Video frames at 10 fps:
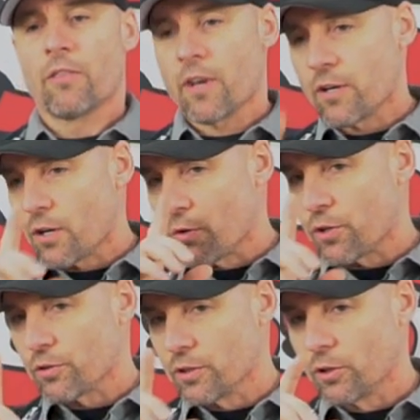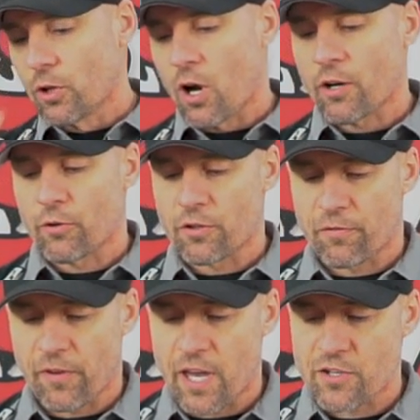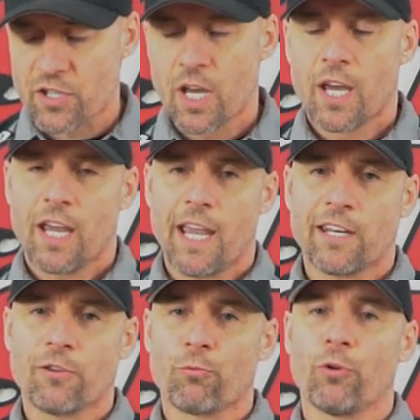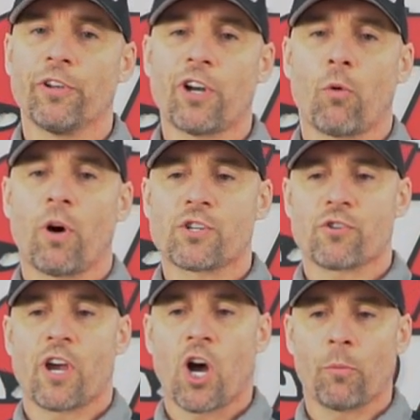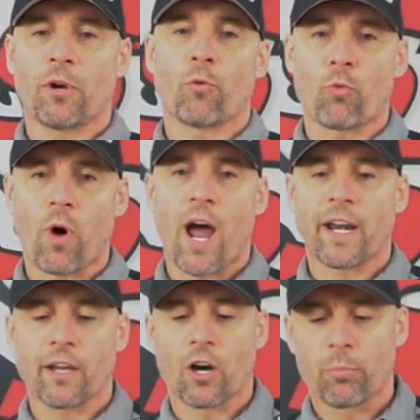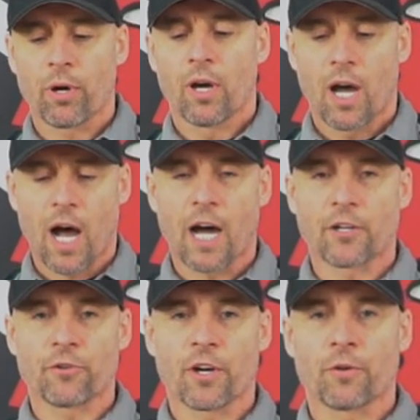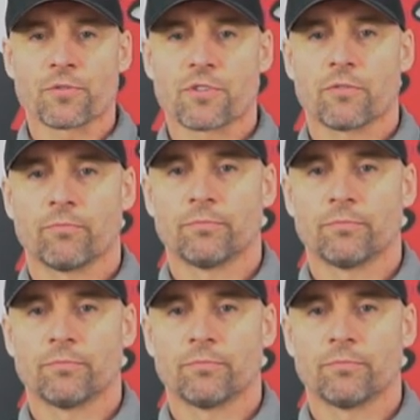that know you're a little longer in the face and you really don't want your helmet riding up on your nose.